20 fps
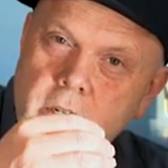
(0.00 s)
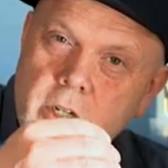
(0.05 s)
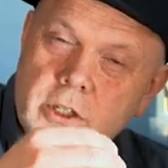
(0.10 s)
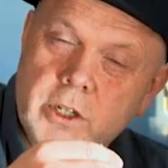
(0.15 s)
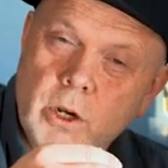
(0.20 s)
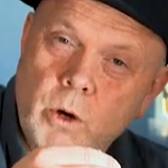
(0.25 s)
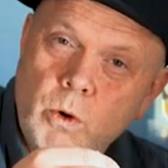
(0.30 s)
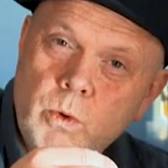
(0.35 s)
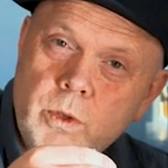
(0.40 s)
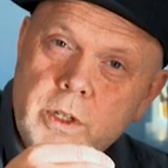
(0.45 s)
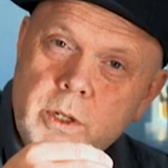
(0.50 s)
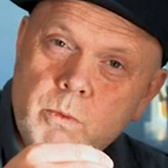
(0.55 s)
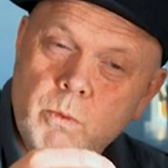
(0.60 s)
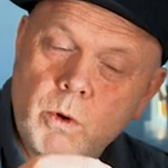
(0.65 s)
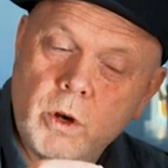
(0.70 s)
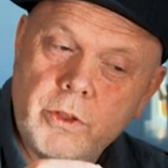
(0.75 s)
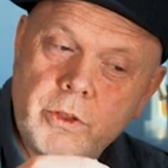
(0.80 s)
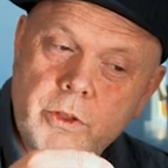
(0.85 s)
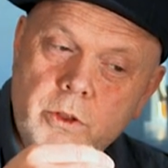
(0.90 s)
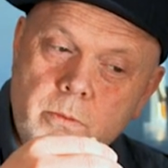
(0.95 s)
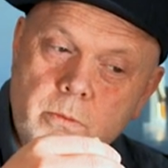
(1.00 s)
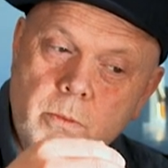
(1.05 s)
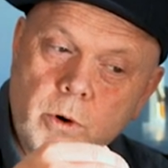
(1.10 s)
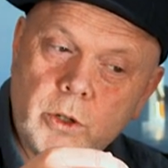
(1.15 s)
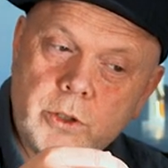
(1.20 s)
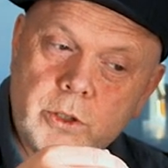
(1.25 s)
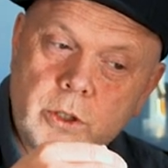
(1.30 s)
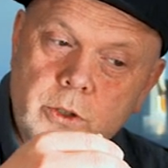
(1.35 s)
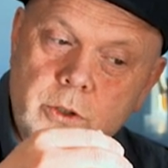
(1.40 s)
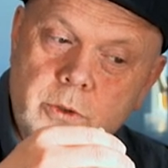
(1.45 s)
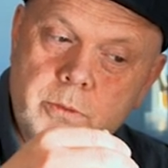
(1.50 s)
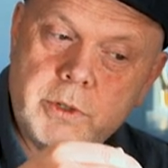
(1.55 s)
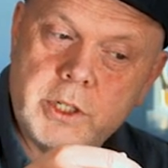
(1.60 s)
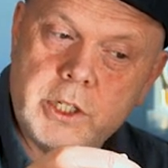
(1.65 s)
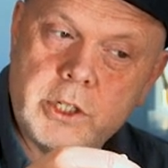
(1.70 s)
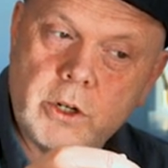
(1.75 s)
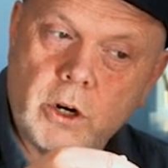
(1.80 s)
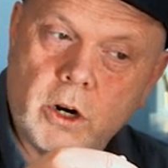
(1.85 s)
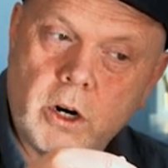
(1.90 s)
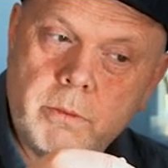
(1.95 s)
because I only want the bottle to be
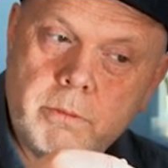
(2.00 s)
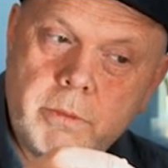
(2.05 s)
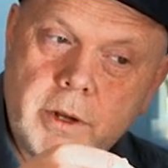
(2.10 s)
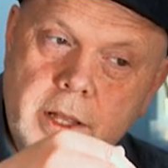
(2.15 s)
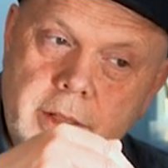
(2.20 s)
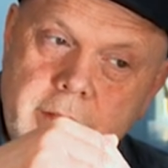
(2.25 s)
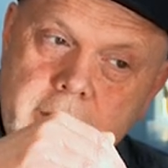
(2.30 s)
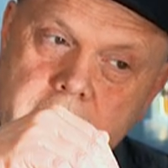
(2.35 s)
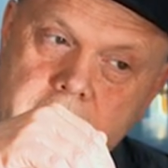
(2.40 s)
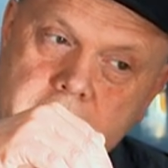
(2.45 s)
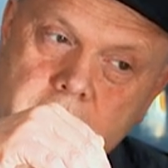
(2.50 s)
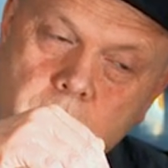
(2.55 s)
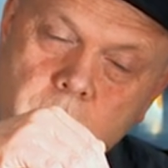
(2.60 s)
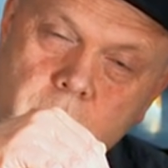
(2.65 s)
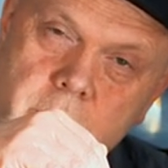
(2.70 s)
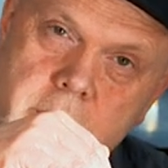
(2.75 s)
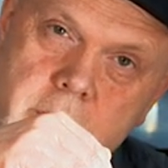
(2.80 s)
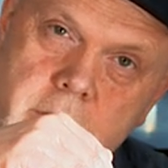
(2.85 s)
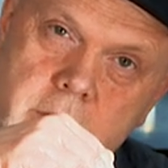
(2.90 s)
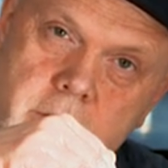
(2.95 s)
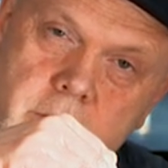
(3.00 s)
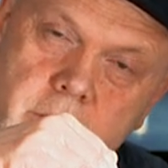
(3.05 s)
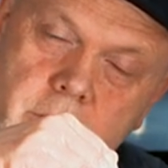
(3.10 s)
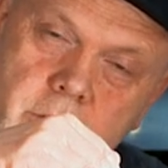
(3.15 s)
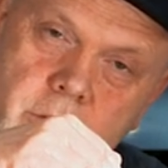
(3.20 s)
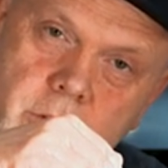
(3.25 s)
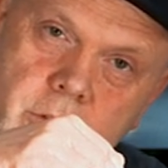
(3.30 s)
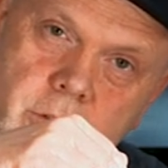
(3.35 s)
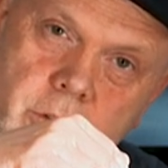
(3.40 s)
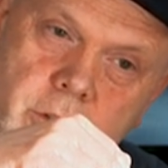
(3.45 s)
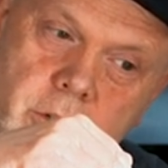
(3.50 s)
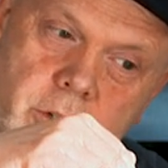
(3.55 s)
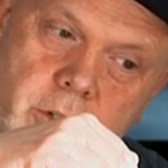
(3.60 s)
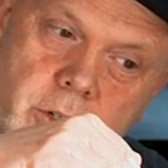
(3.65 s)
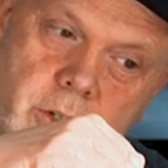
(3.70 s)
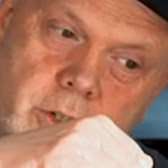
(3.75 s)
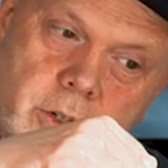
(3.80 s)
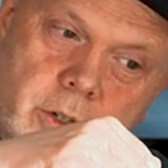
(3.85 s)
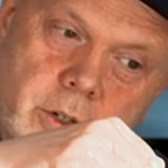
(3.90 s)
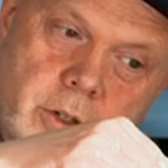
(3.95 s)
sharp and then I want
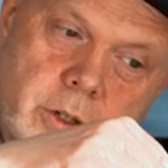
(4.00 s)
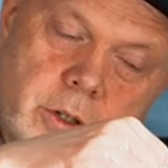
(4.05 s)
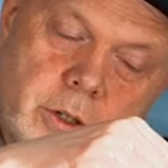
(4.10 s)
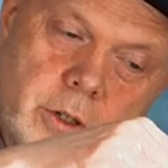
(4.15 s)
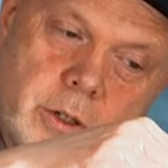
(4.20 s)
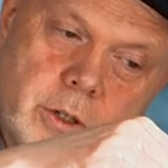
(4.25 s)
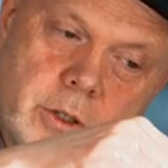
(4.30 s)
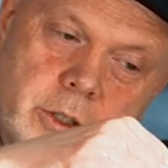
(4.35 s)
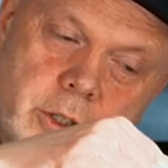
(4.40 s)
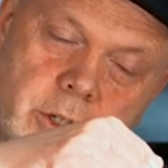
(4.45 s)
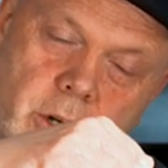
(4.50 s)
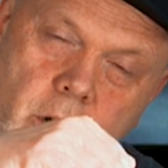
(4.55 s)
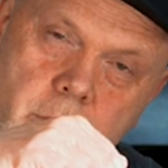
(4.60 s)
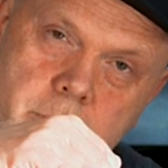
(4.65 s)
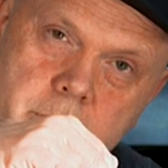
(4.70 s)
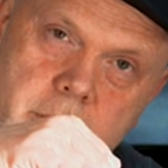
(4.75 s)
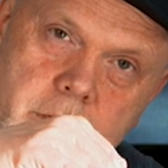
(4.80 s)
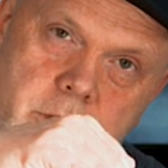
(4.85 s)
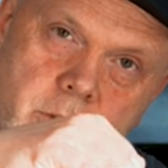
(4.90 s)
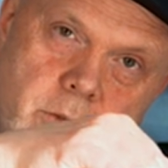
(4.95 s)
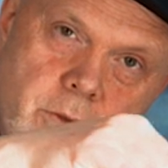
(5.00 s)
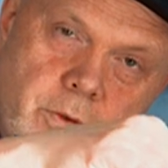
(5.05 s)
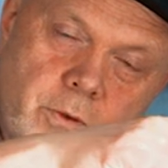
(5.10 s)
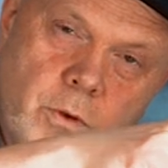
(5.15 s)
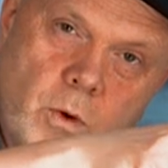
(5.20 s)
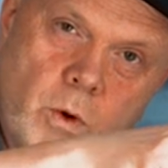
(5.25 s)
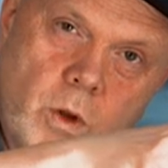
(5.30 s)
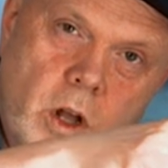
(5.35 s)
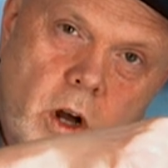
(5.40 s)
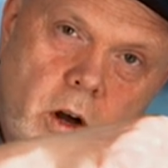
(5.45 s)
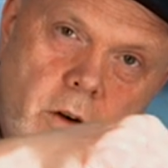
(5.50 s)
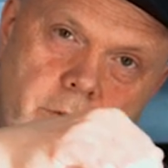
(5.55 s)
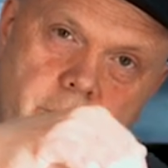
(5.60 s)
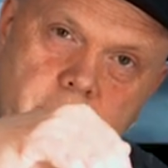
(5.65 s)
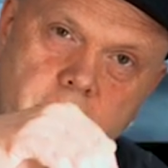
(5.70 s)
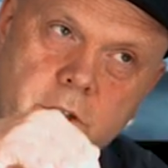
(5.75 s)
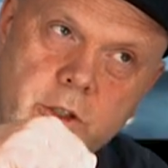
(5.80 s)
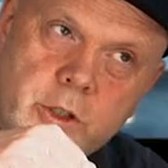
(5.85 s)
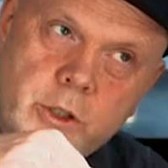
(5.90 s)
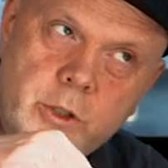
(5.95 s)
the sharpness to fall
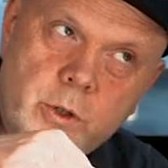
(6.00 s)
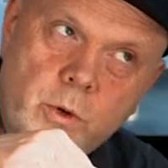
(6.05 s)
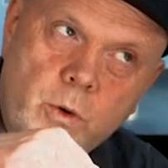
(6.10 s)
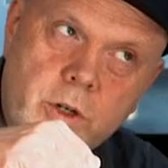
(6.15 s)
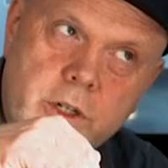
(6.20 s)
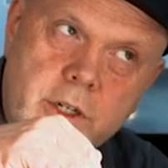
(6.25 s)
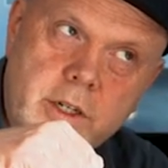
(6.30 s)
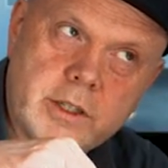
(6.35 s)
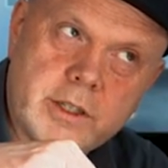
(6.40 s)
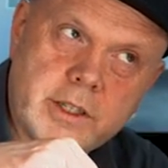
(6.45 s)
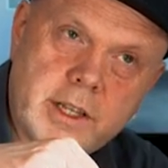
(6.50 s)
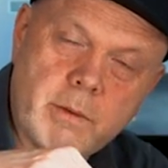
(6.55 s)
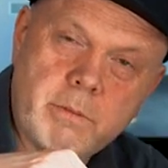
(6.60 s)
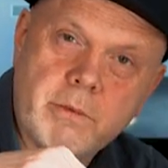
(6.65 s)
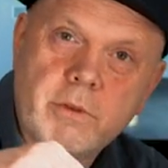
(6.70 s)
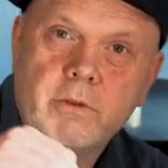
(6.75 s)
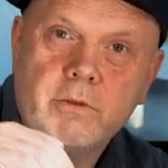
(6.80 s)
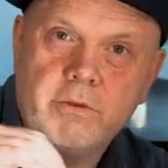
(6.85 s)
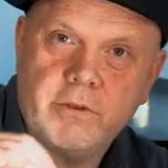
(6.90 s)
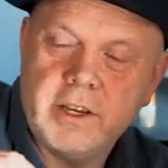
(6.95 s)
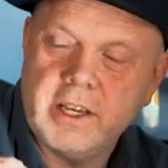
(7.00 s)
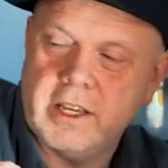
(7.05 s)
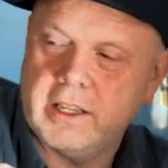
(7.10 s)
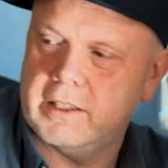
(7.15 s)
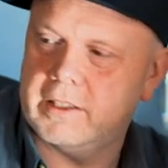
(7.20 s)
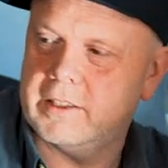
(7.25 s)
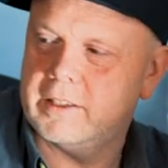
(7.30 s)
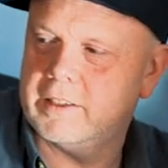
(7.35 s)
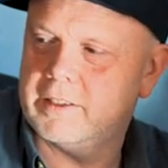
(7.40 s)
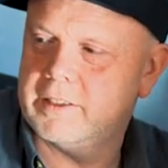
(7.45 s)
off. Short depth of field.